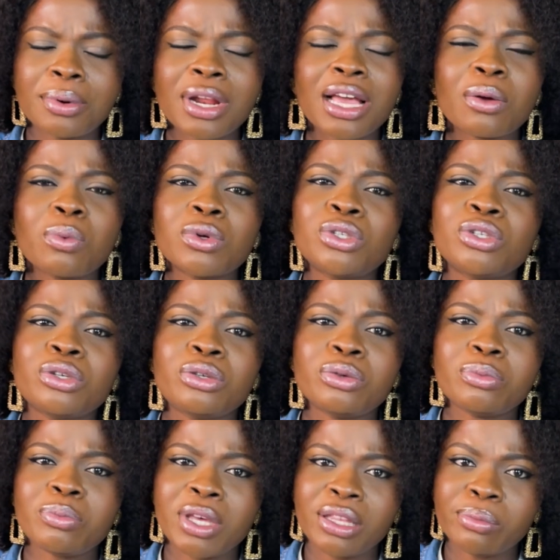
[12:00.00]
I'm like, what do you
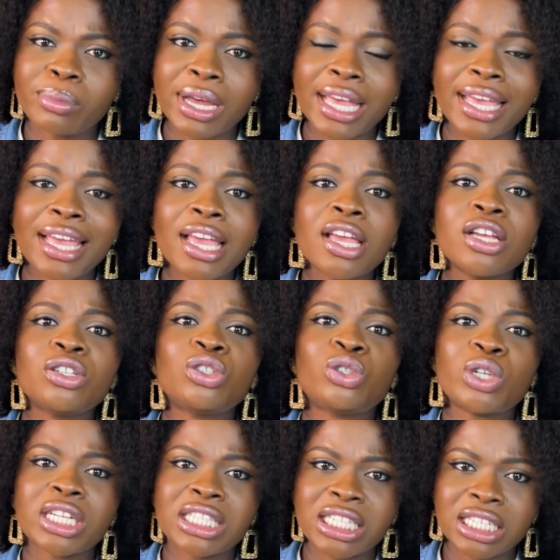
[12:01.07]
mean by
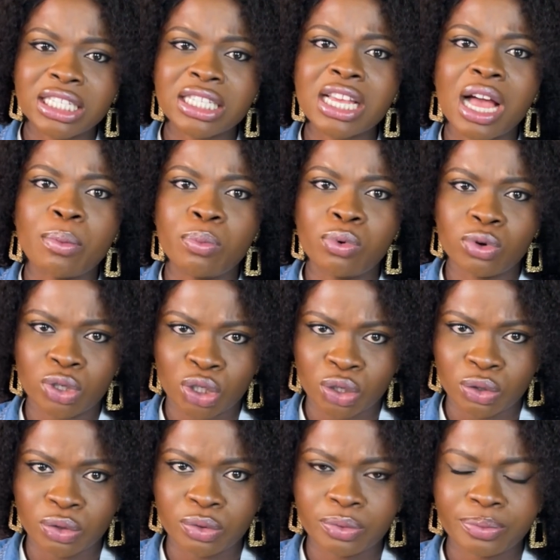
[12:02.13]
threatened
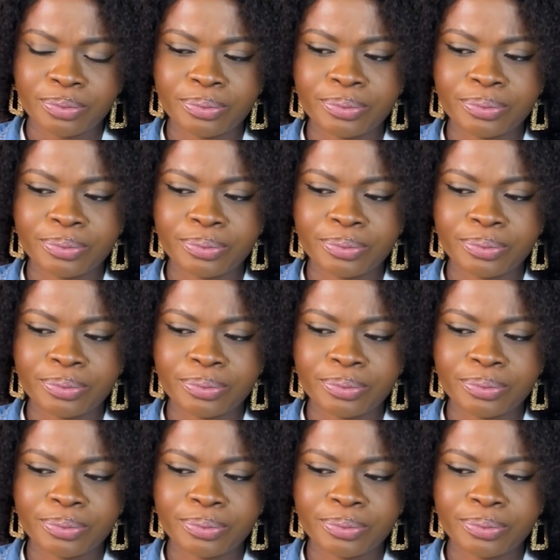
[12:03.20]
abortion?